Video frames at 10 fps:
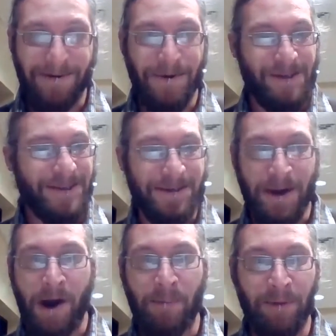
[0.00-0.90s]
It was a
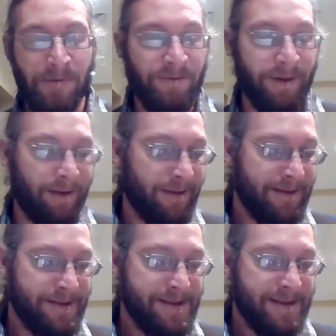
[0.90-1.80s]
terrible movie.
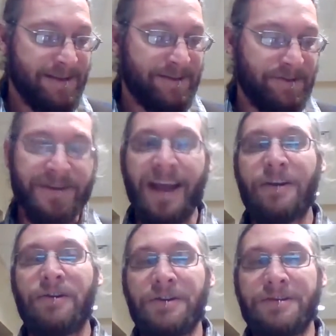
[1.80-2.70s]
So
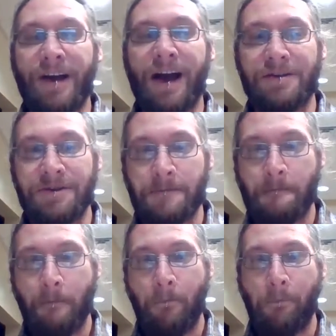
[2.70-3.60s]
Stan couldn't touch
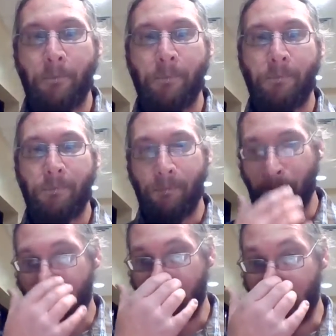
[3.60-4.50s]

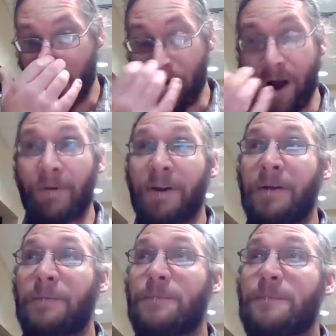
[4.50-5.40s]
the
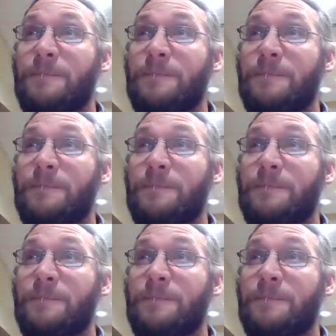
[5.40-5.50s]
property.